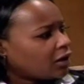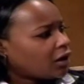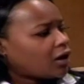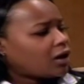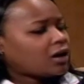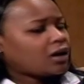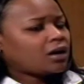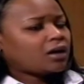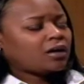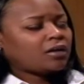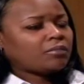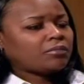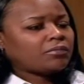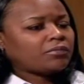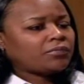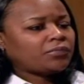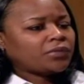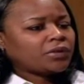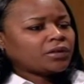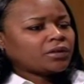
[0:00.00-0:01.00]

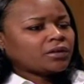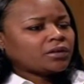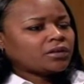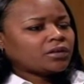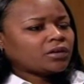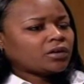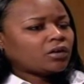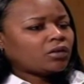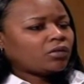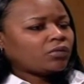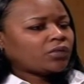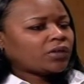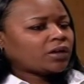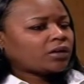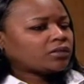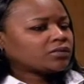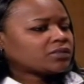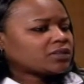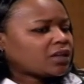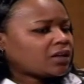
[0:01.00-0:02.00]
Um, you know,
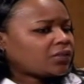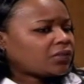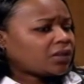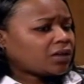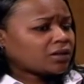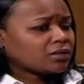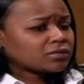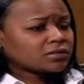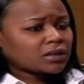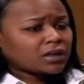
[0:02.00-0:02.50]
they'll say things